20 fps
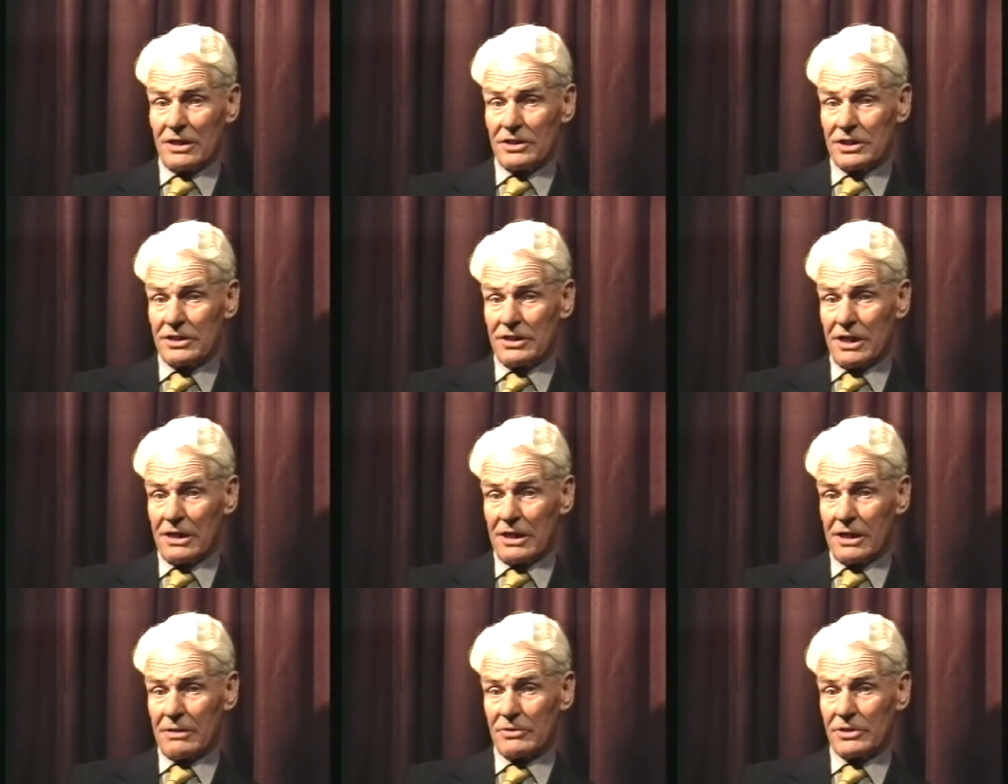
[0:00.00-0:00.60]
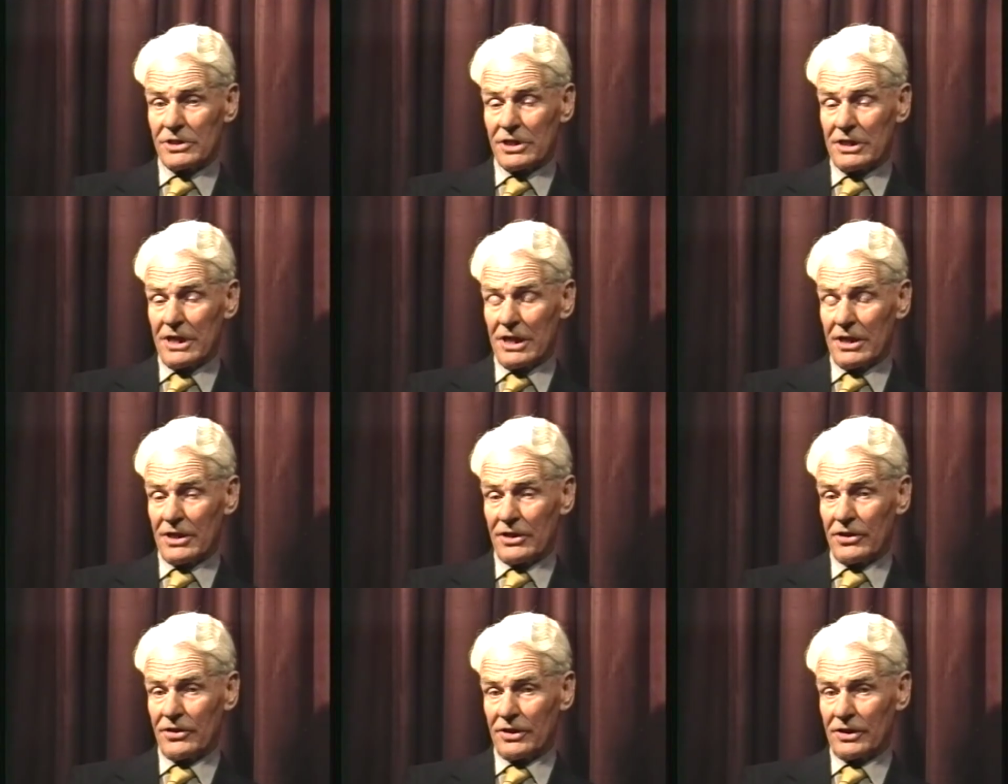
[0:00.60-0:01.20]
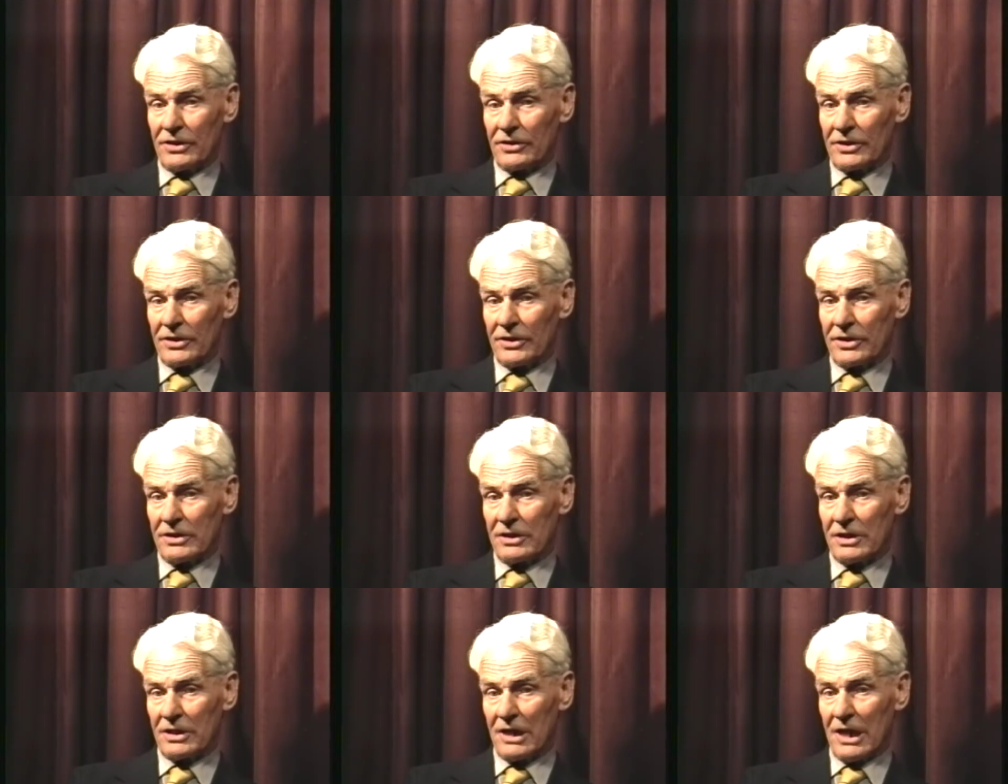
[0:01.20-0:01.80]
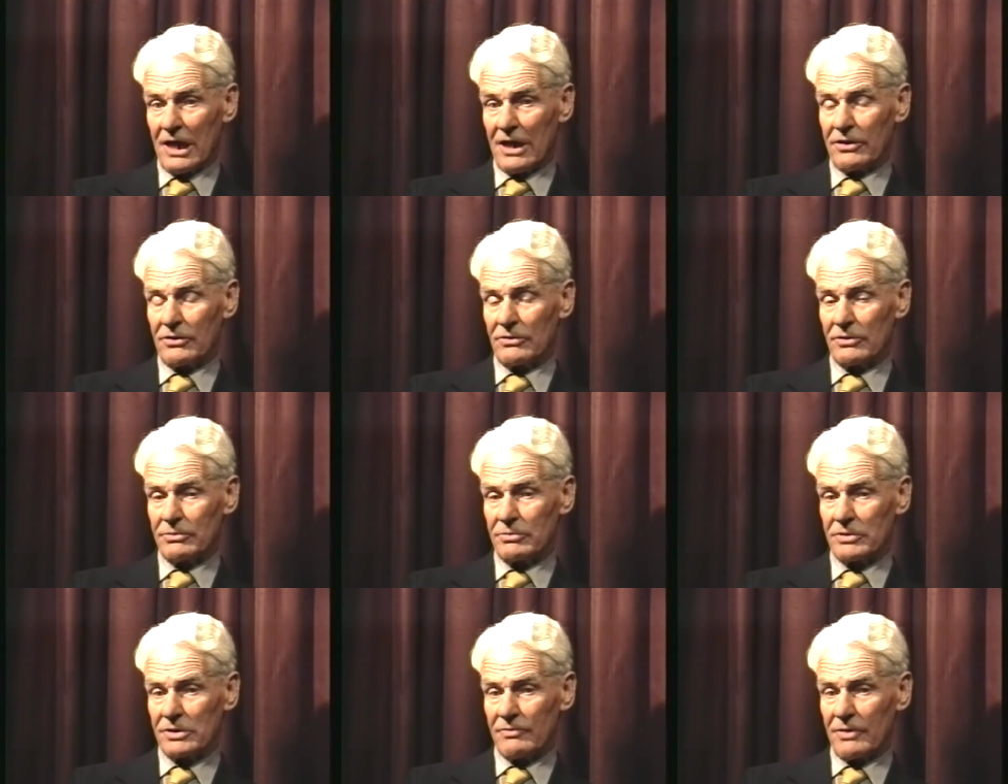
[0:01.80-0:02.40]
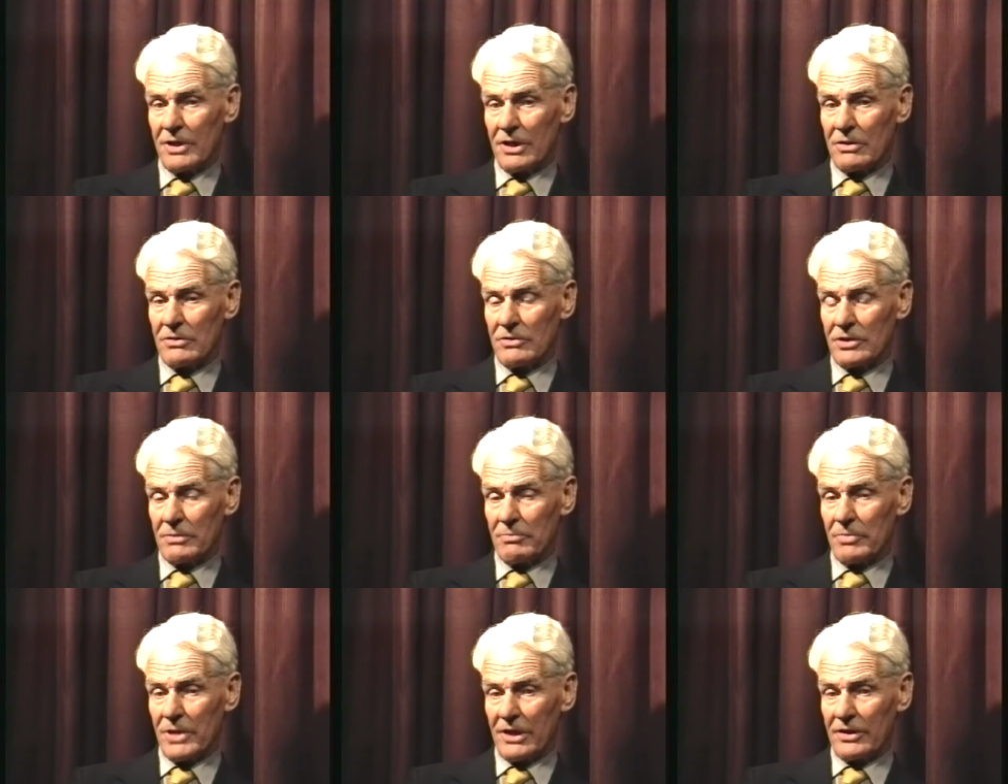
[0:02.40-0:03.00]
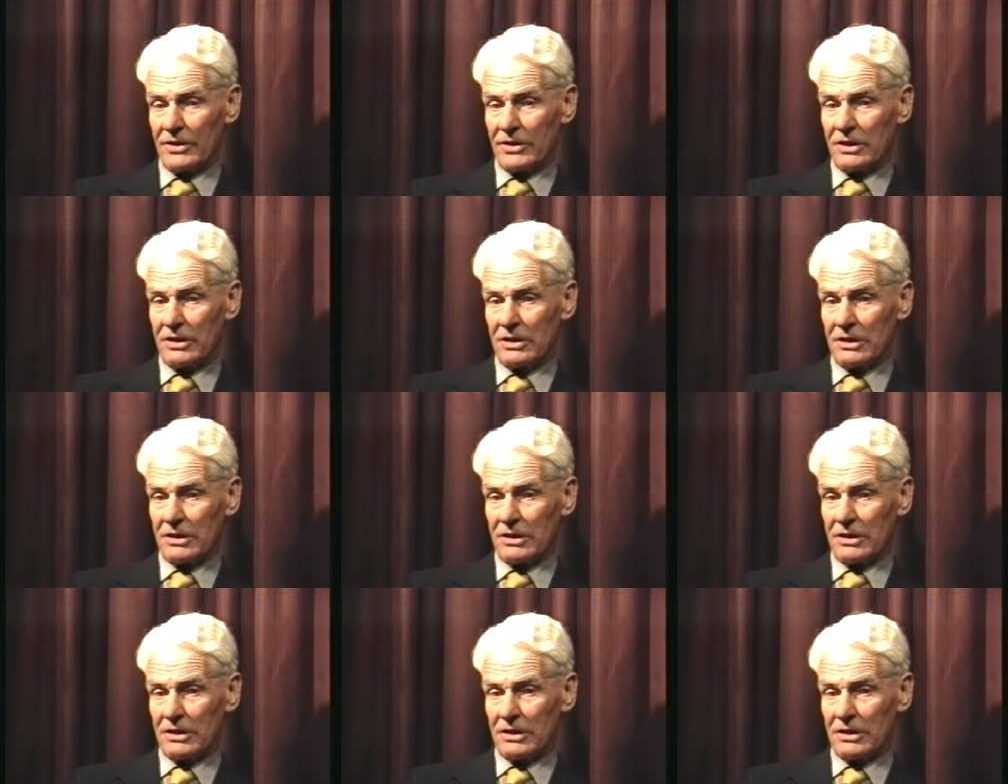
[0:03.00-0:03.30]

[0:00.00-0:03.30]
incidentally, was another thing that I thought was very good about